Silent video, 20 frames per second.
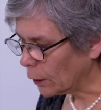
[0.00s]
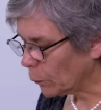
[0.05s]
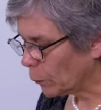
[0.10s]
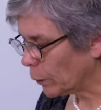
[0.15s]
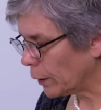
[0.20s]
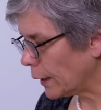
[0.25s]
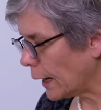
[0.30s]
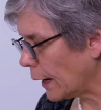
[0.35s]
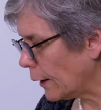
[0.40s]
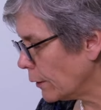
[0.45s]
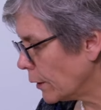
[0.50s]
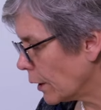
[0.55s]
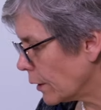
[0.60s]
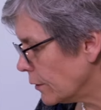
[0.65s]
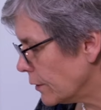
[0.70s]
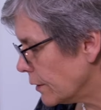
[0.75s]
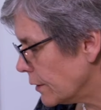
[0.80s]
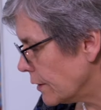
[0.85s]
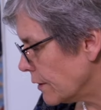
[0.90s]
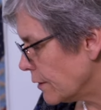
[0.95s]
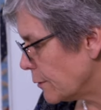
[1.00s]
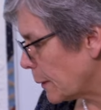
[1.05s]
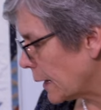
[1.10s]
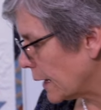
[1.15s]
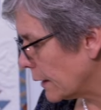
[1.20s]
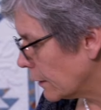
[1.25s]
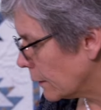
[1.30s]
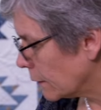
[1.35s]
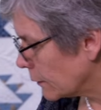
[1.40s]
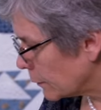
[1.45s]
We're now going to
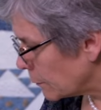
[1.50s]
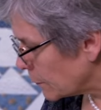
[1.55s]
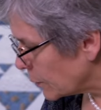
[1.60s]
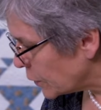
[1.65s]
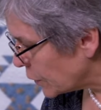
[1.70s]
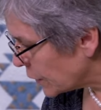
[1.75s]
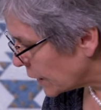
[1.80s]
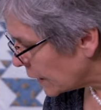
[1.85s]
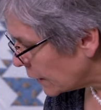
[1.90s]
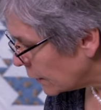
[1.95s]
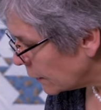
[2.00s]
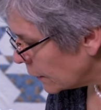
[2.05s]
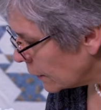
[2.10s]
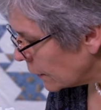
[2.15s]
dismantle the machine.